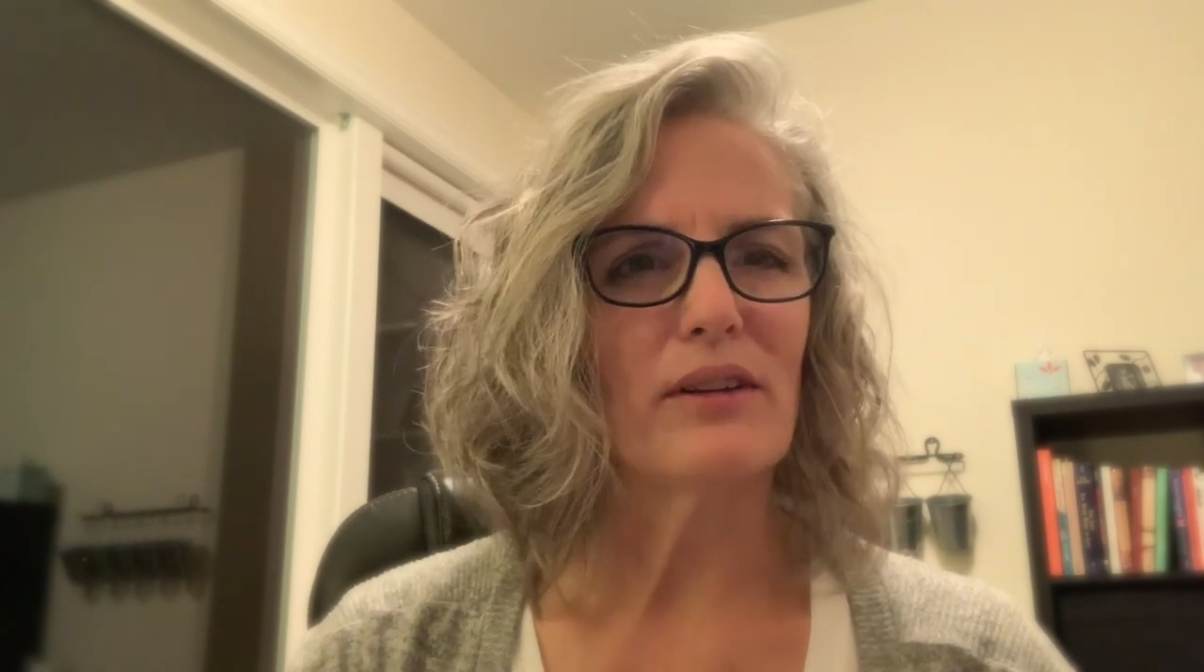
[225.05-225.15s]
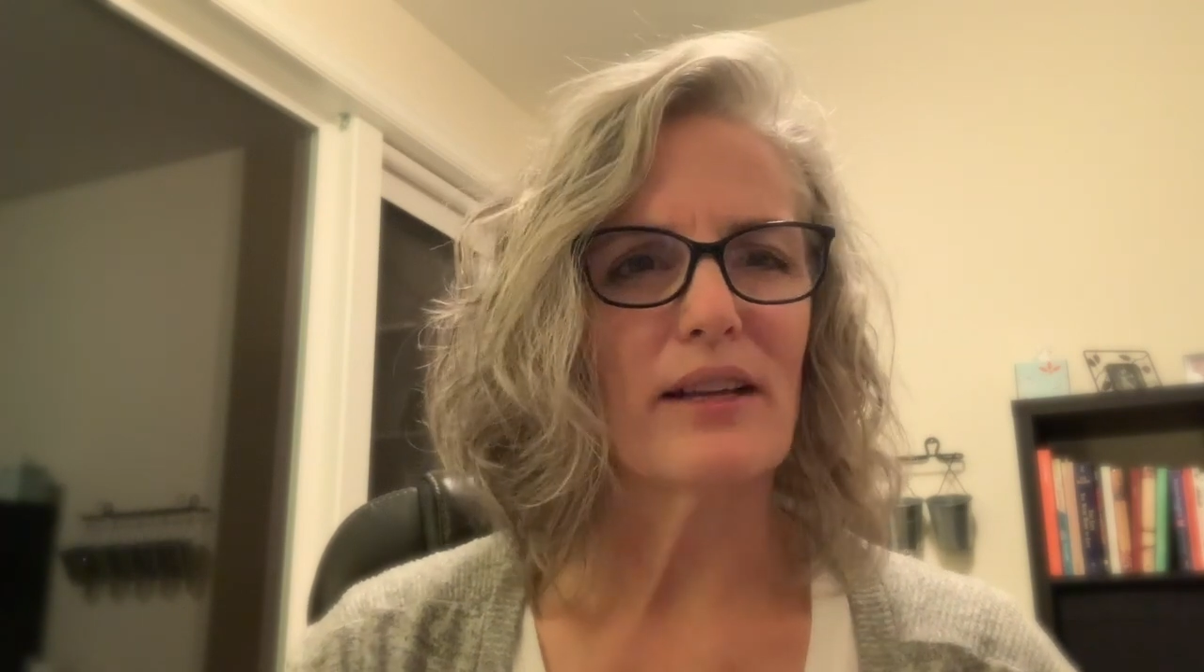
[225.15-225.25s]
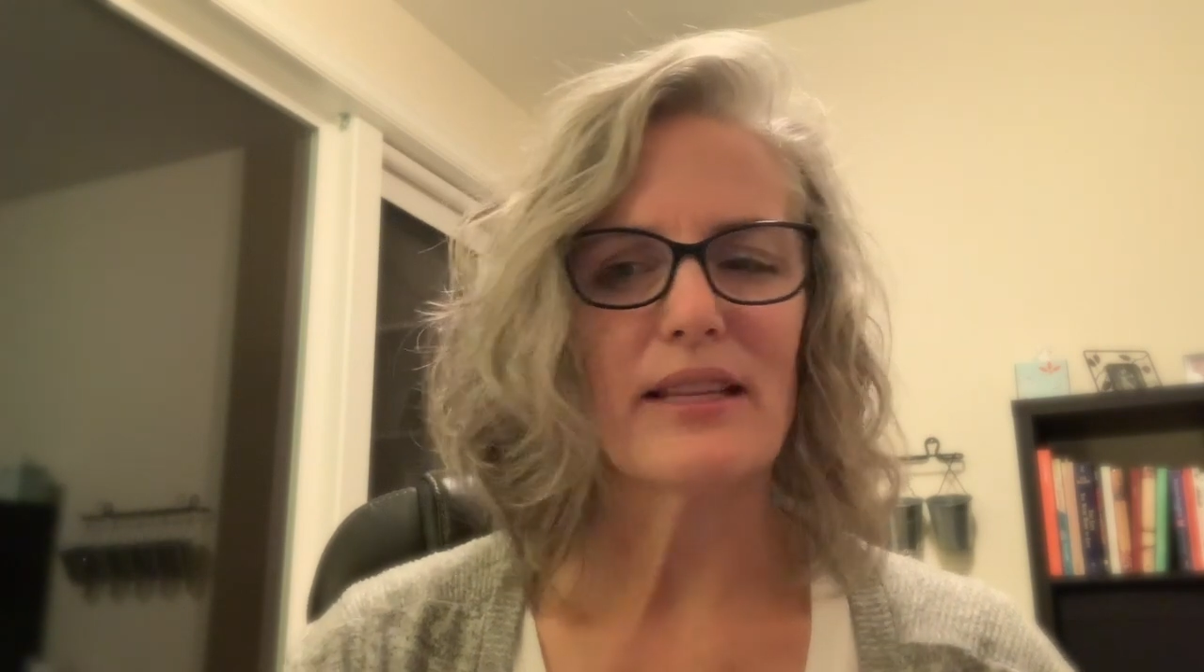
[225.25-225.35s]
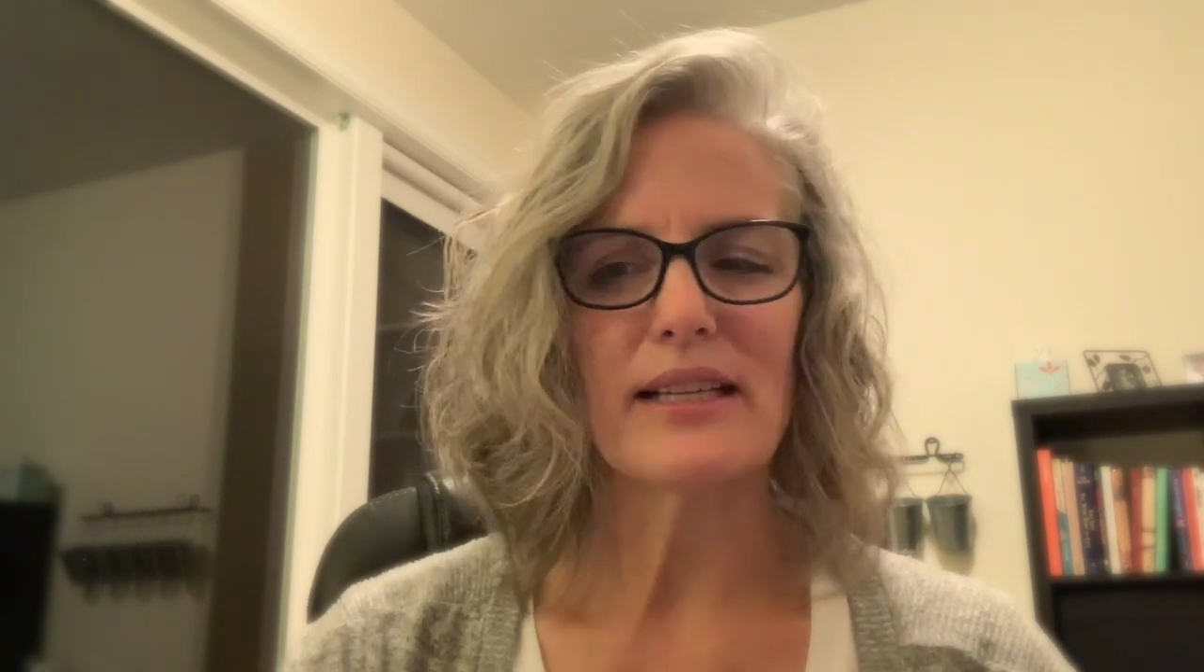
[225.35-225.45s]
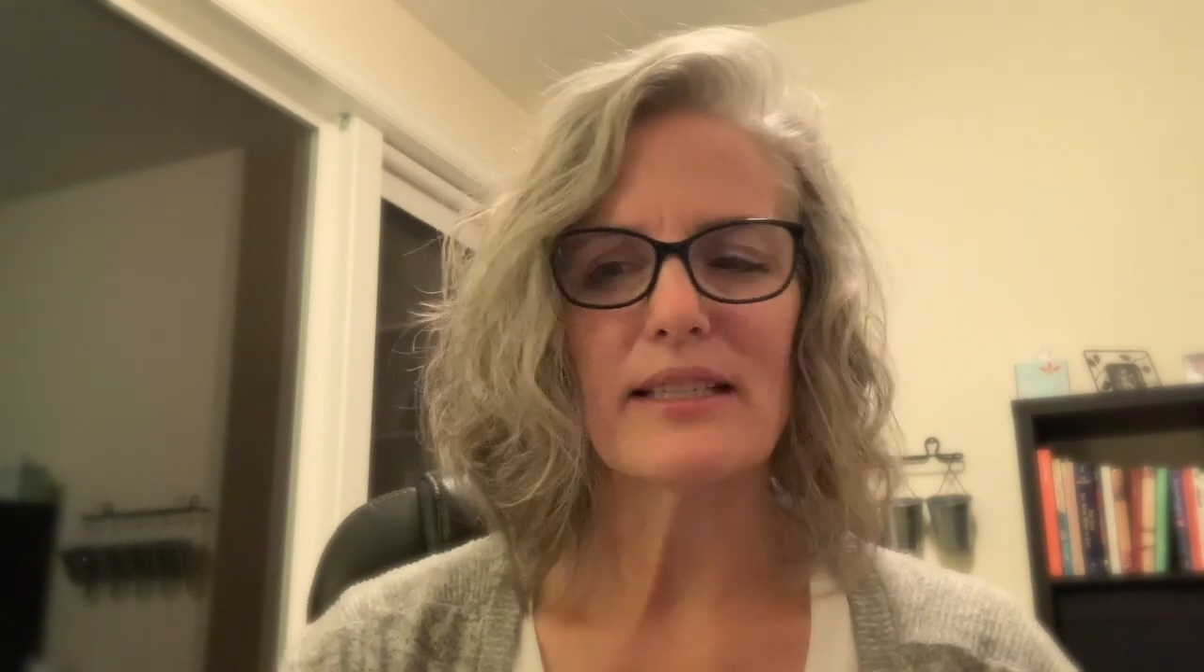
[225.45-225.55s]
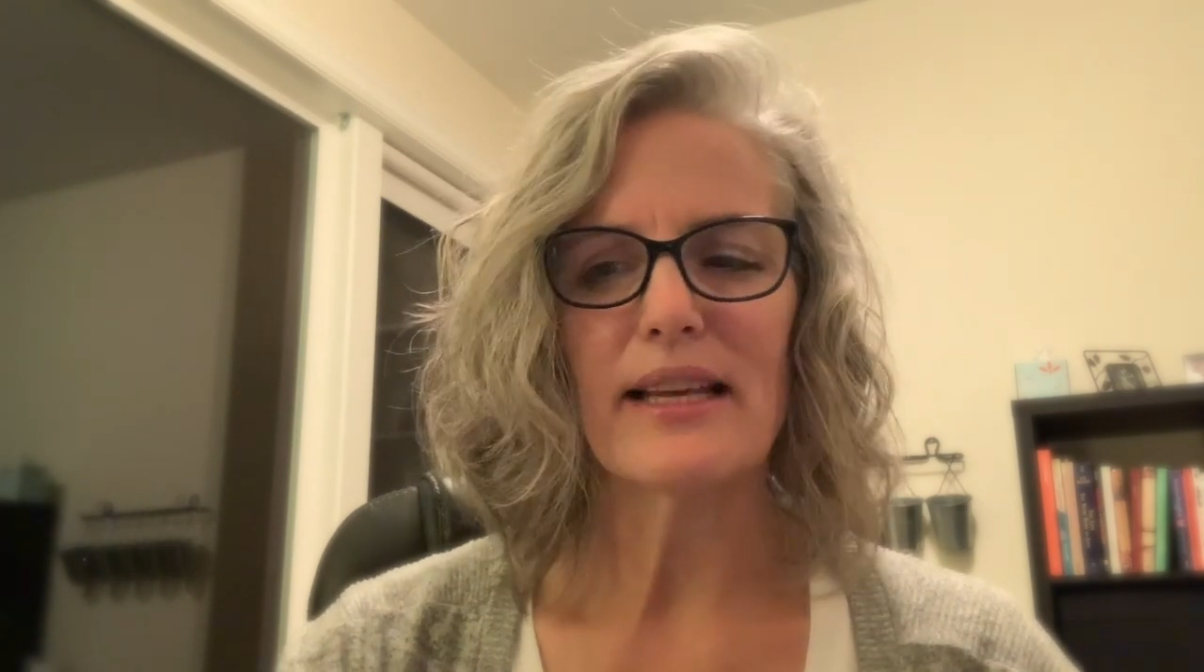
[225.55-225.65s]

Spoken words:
and things